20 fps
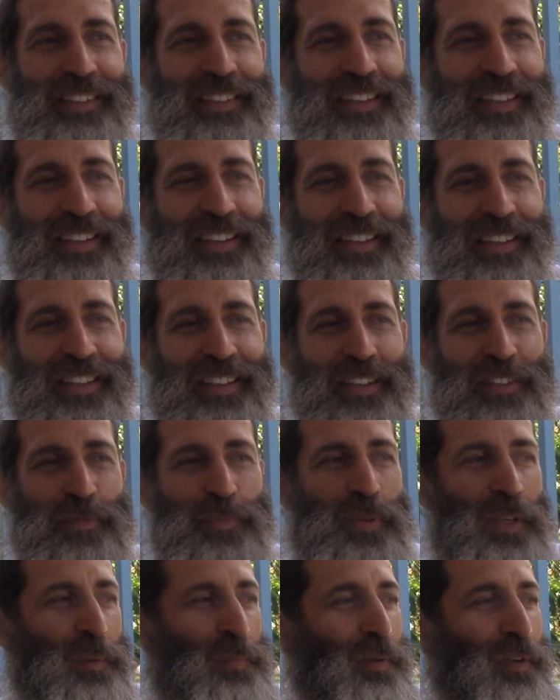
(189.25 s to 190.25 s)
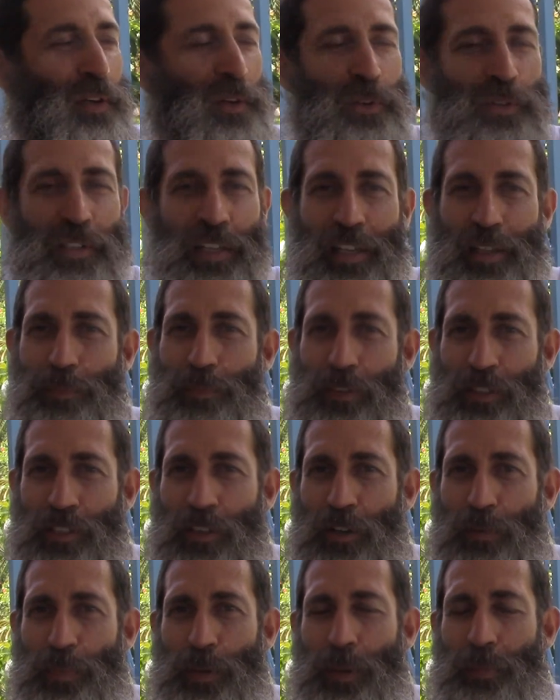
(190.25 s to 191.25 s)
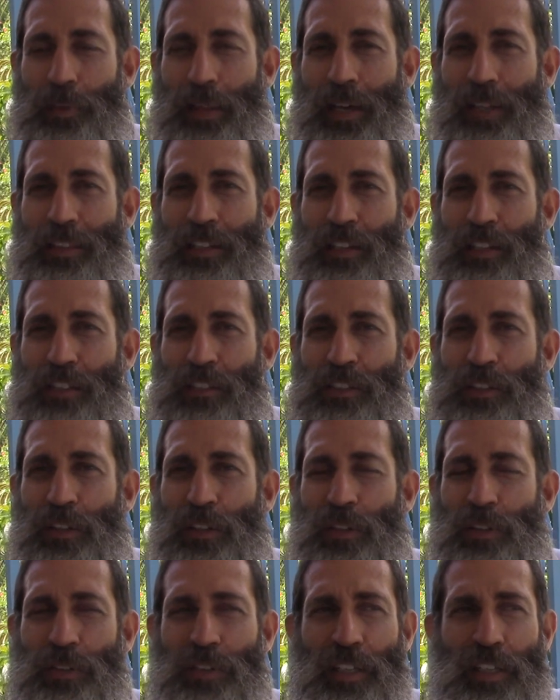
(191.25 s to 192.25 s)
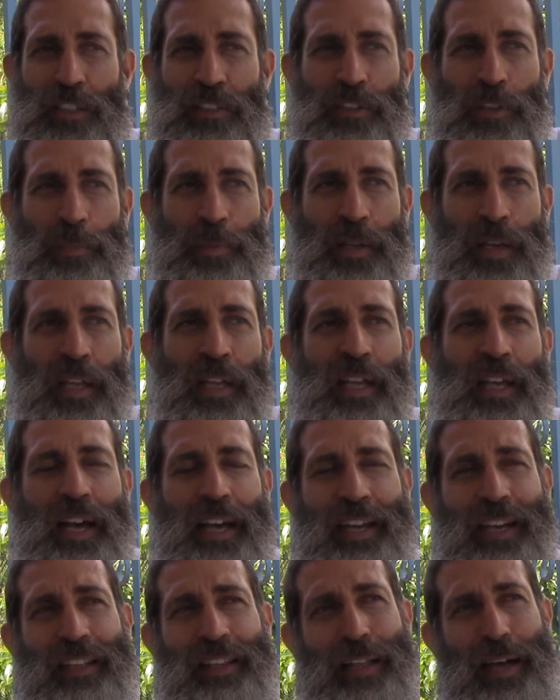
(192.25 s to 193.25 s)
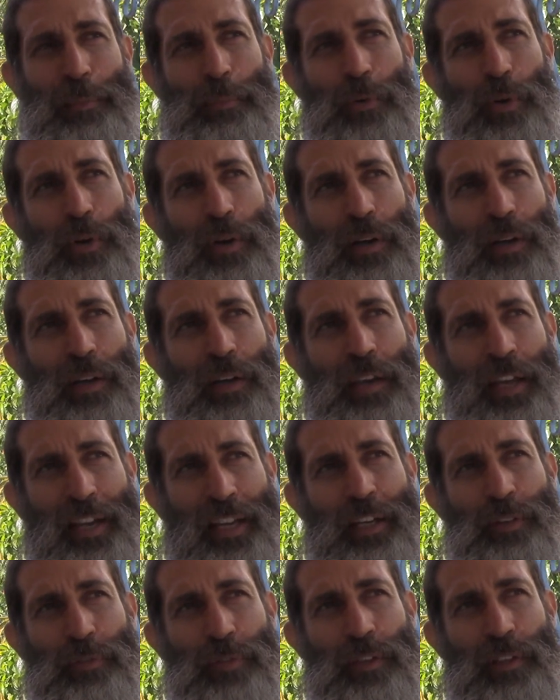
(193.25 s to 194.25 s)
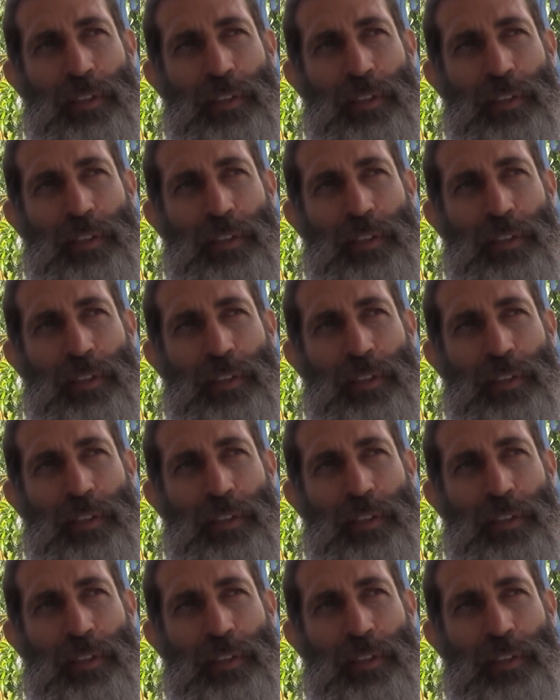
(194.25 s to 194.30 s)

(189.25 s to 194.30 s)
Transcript: And if people don't think, because there are people out there that still don't think so, but I get a lot more negative,